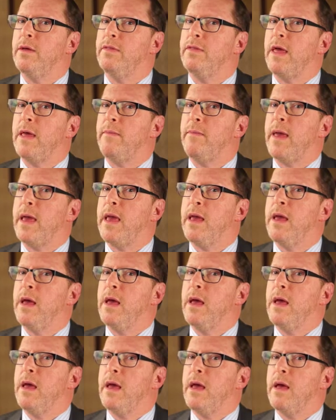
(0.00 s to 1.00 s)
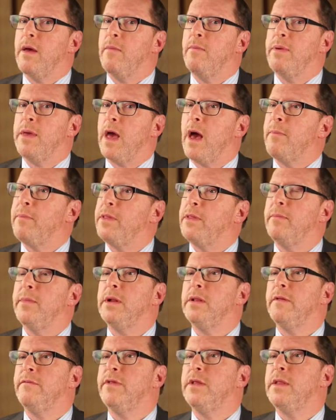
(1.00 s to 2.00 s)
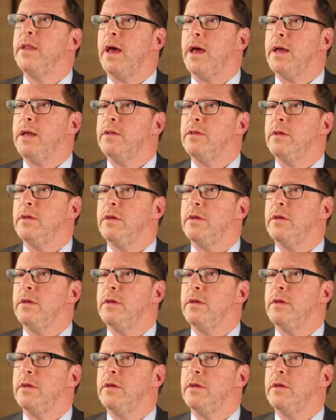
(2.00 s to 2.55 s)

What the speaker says: they may be up in the middle of the night,